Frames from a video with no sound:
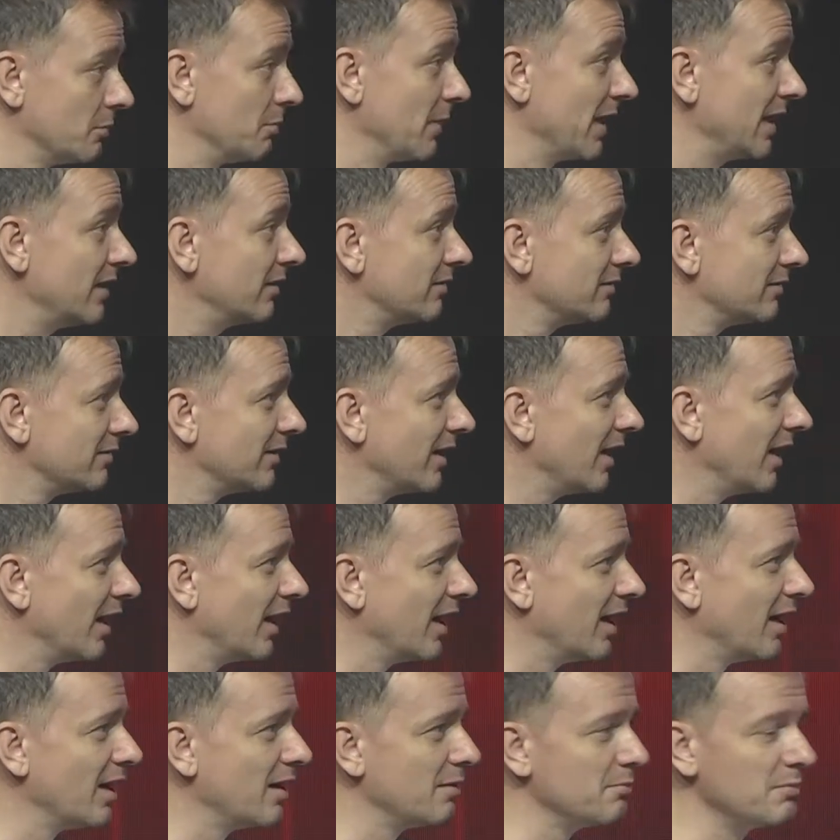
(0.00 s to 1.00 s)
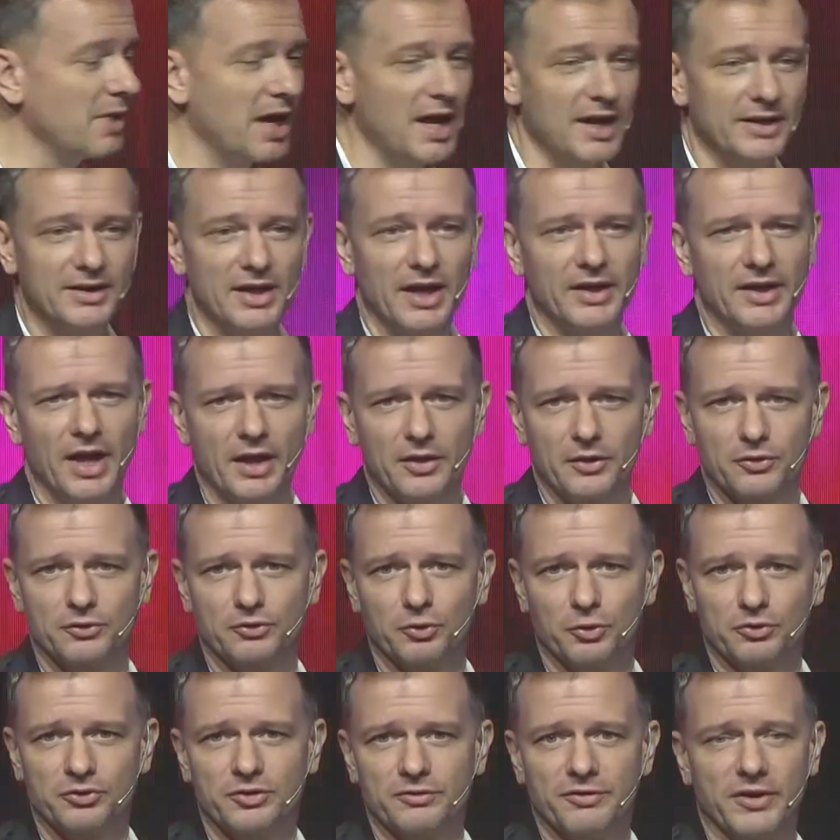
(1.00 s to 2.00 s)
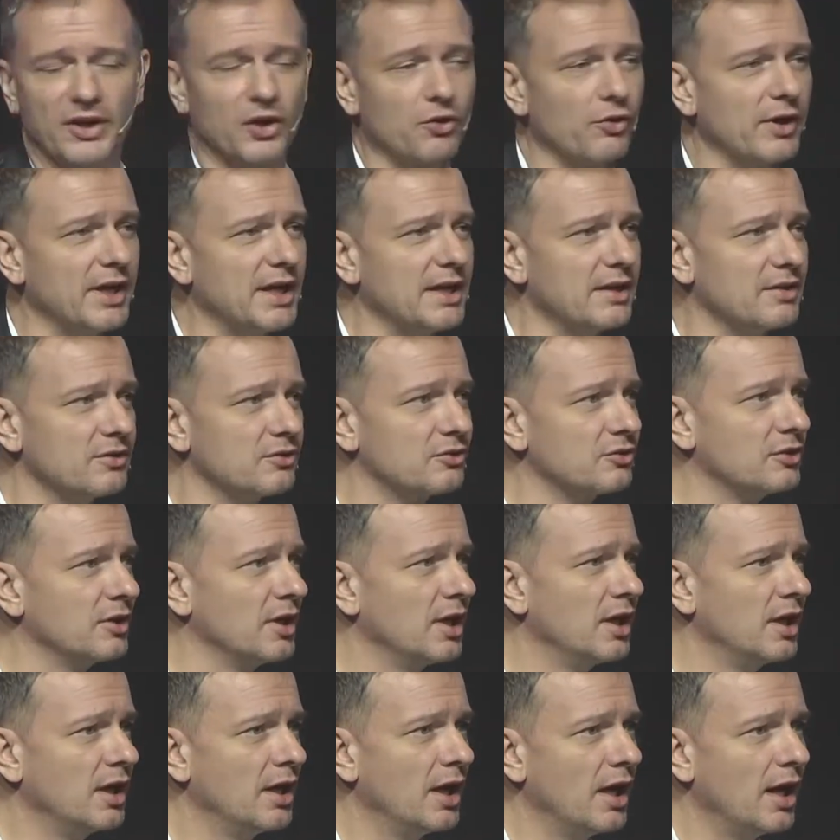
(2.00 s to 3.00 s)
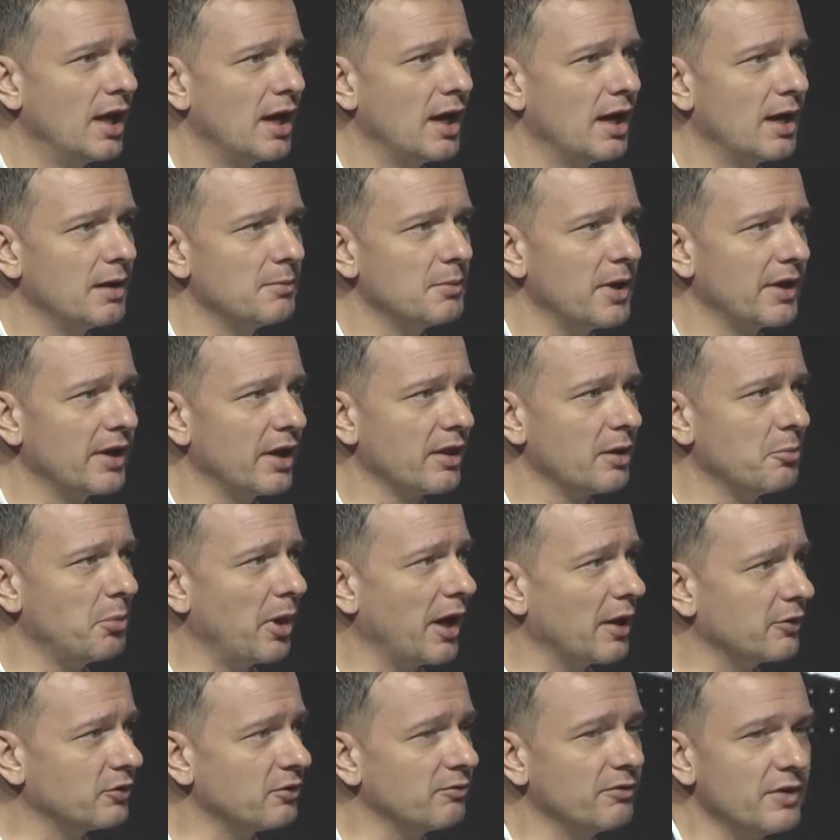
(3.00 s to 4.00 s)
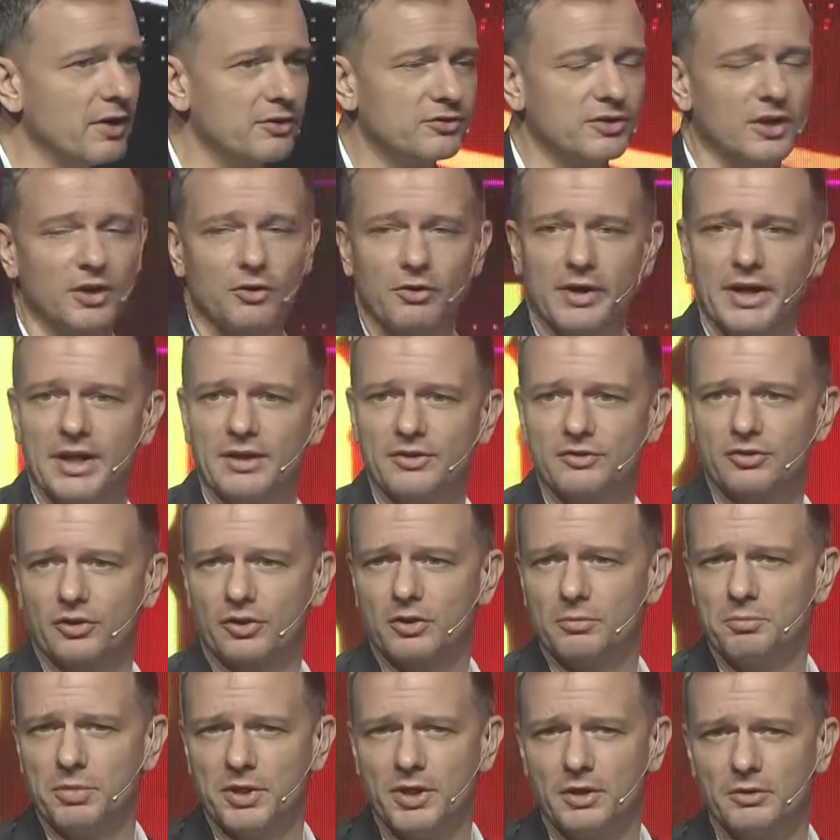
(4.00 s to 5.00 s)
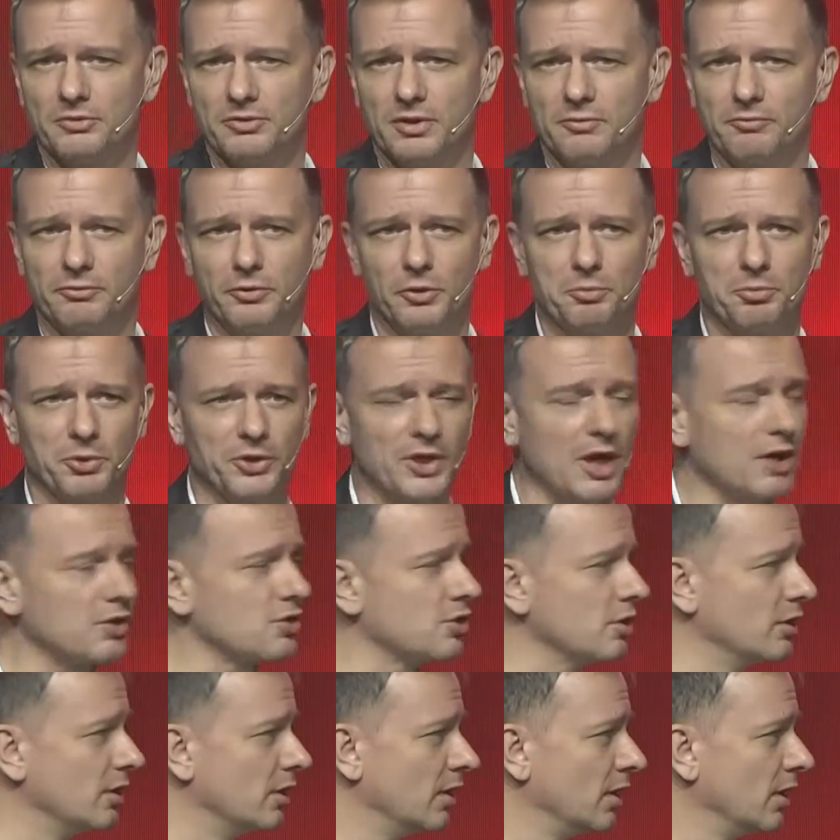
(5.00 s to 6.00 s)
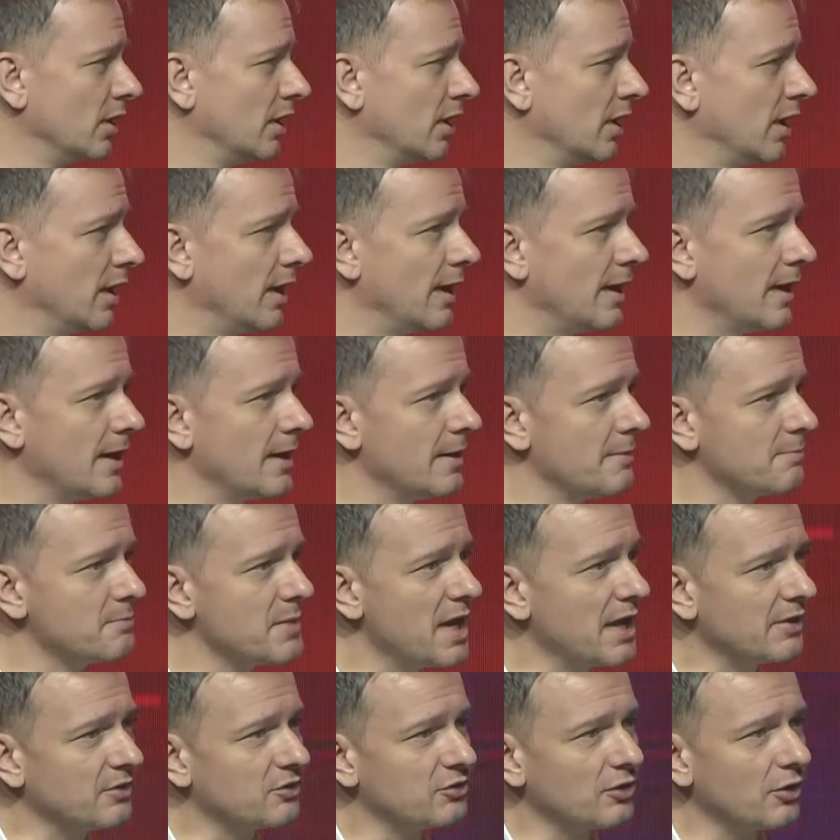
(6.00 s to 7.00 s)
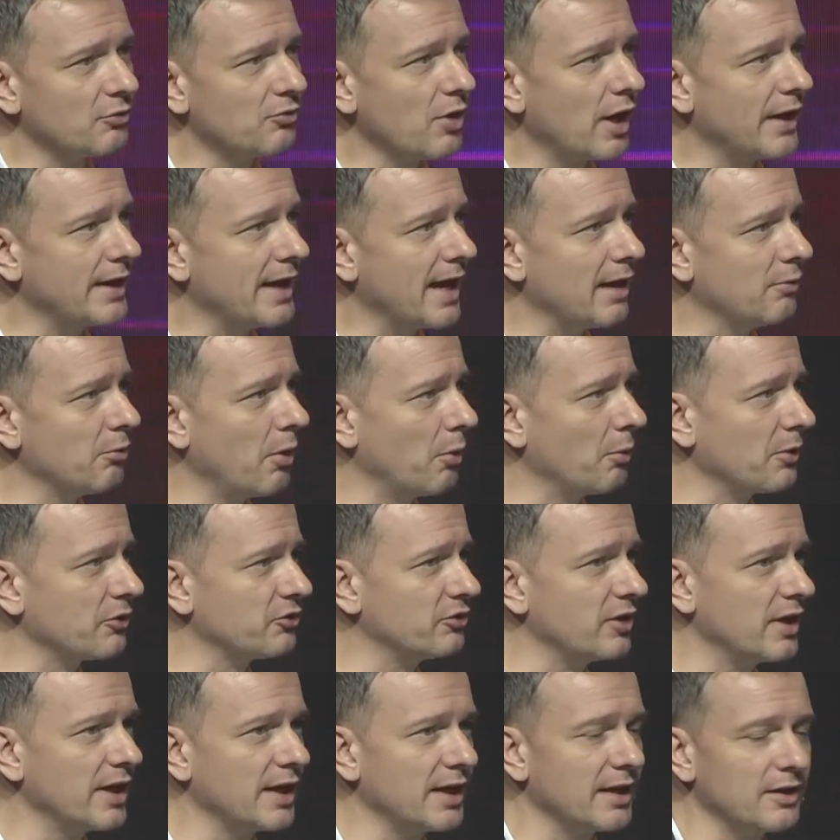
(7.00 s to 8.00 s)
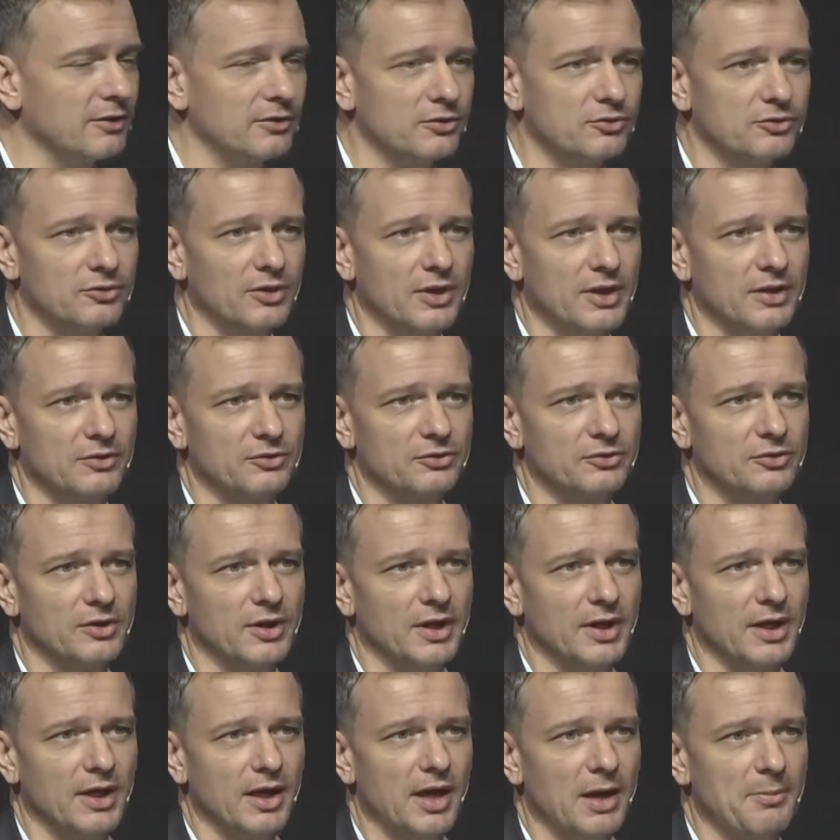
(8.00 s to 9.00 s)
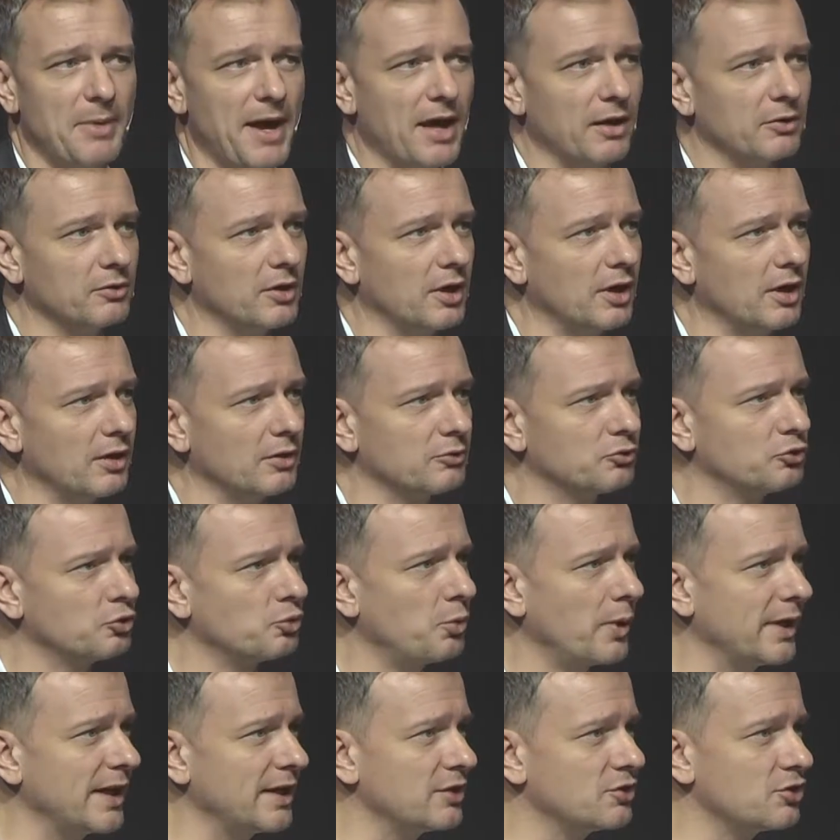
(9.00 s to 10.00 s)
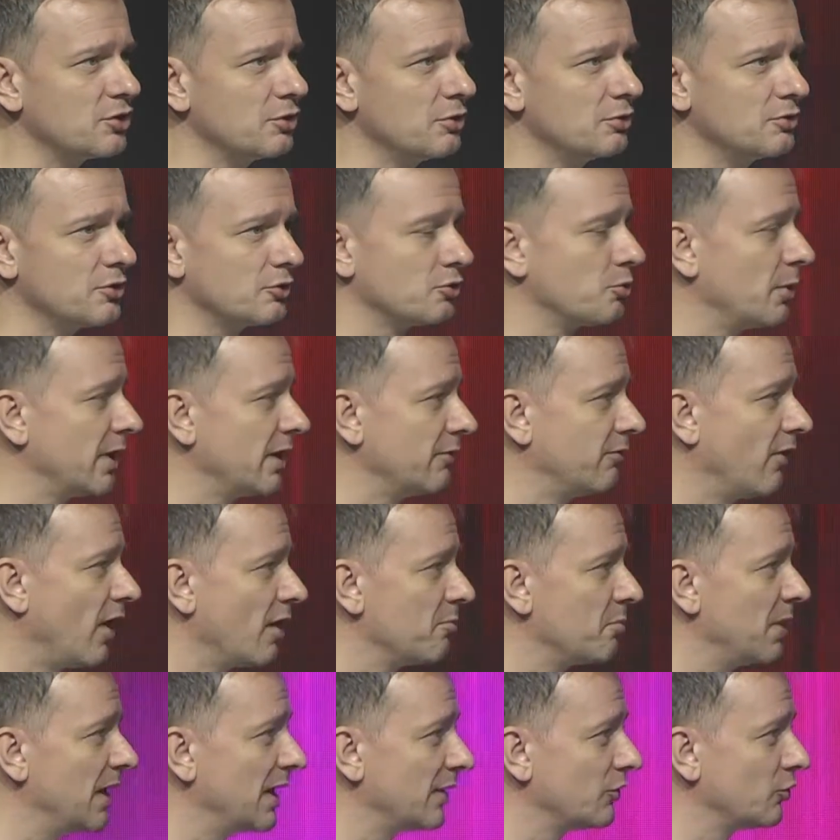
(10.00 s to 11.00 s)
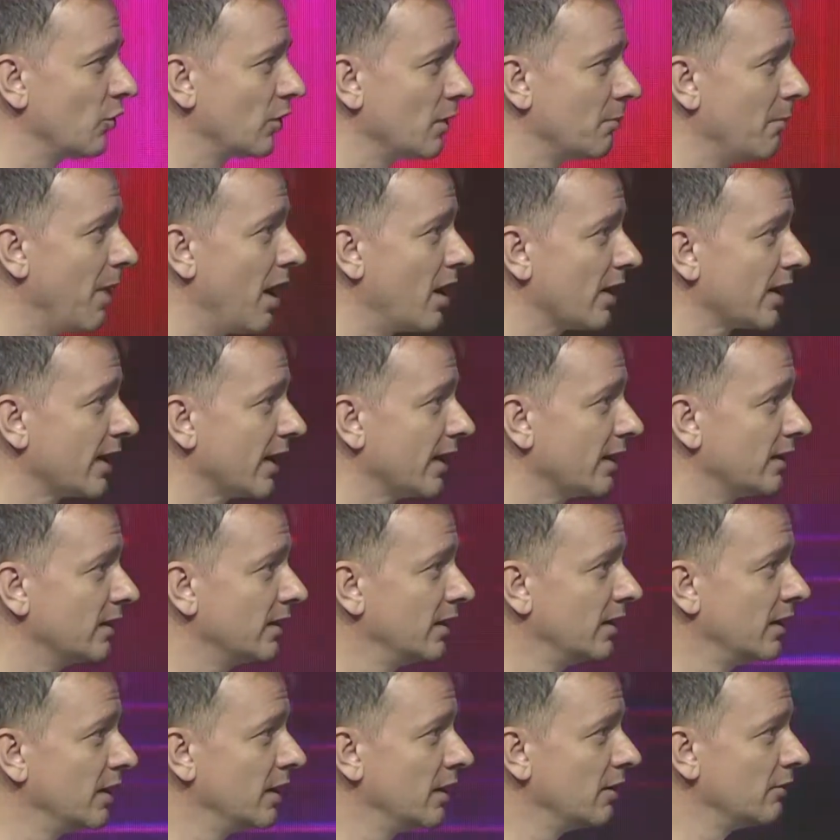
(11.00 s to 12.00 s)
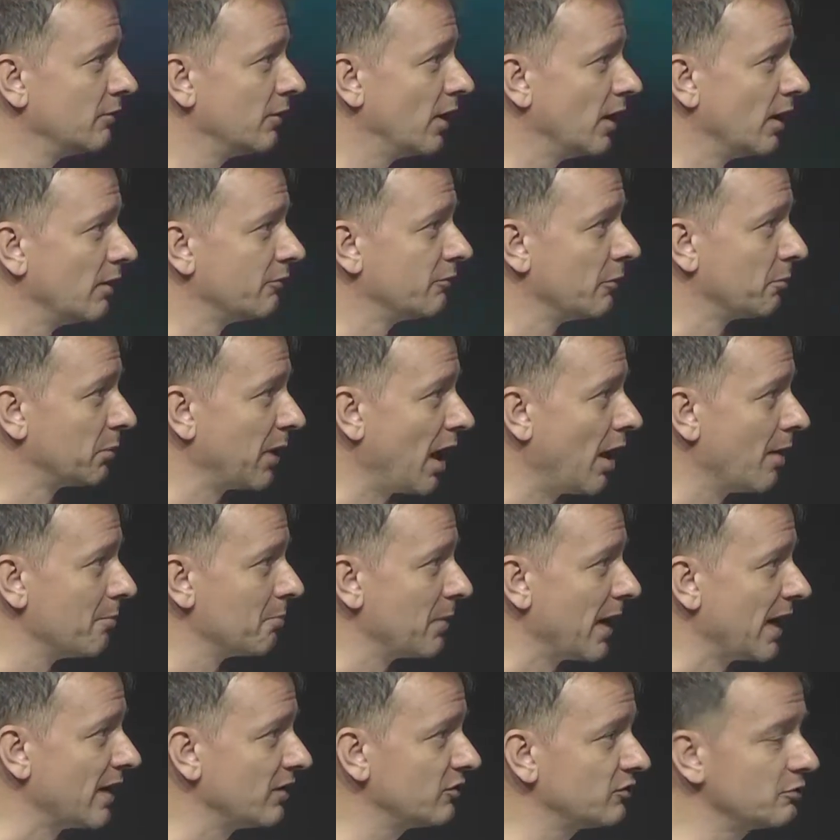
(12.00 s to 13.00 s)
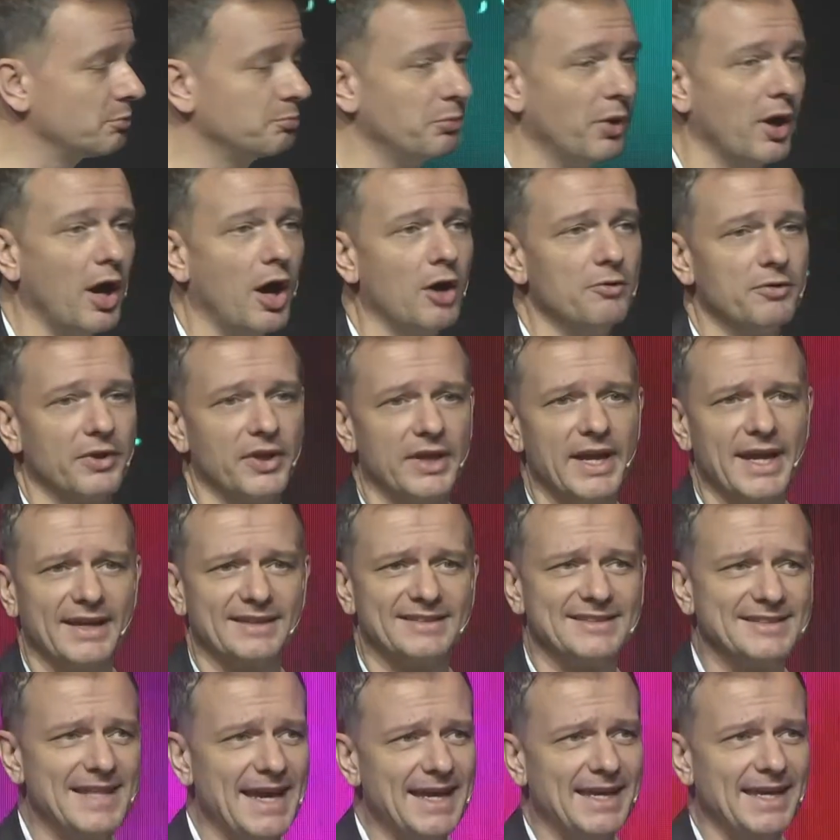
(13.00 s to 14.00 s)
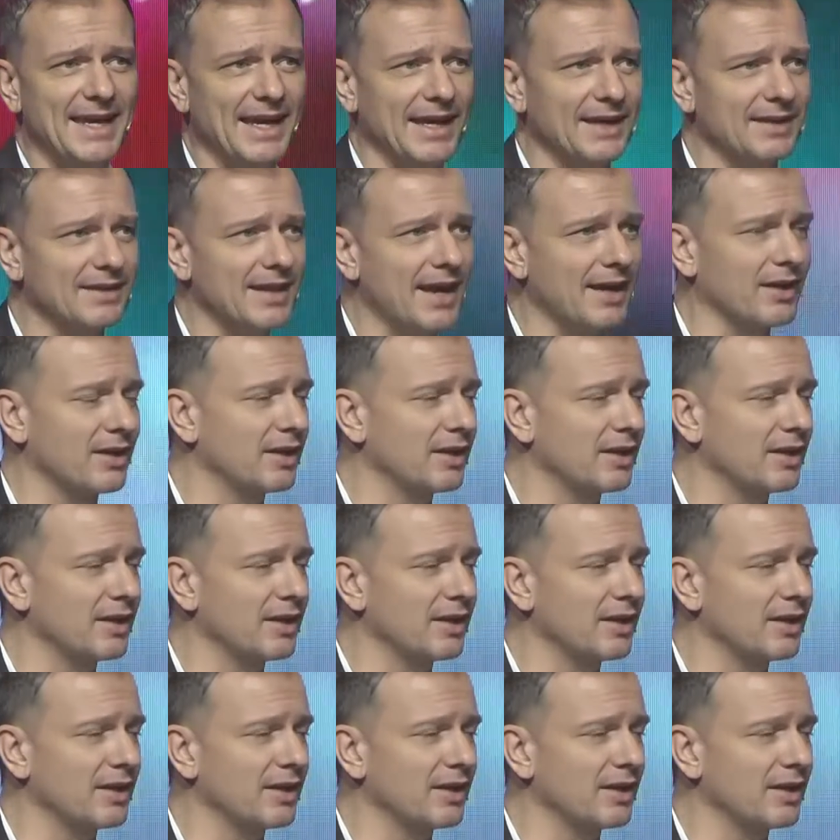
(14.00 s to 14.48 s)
meat and other sorts of ingredients and other biodiverse ingredients that can be used in food production. And so right now what we're seeing is about a $22 to $25 billion market for plant-based. Right. But over the next decade, that